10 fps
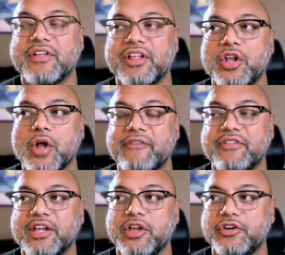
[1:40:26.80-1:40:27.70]
feel
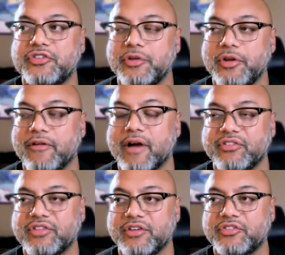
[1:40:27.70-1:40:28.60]
like you
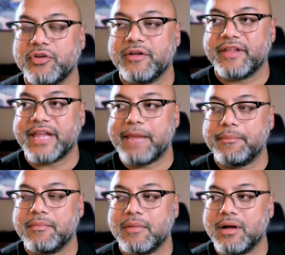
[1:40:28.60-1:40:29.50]
obviously a student of the
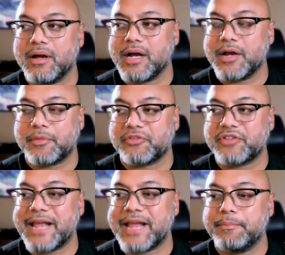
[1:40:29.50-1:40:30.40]
game,
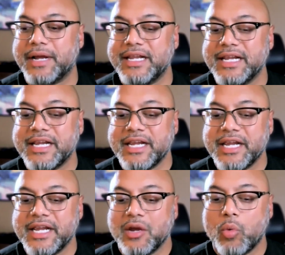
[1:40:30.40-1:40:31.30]
100%, but
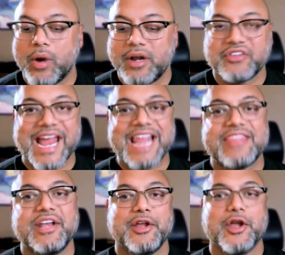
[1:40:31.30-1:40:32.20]
where does
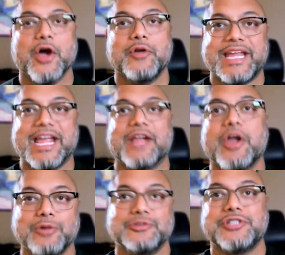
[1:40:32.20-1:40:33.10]
Anthony go to get
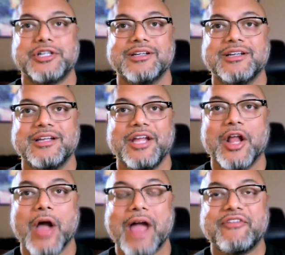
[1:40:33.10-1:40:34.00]
coached?
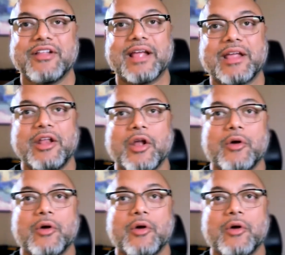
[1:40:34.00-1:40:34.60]
I feel like,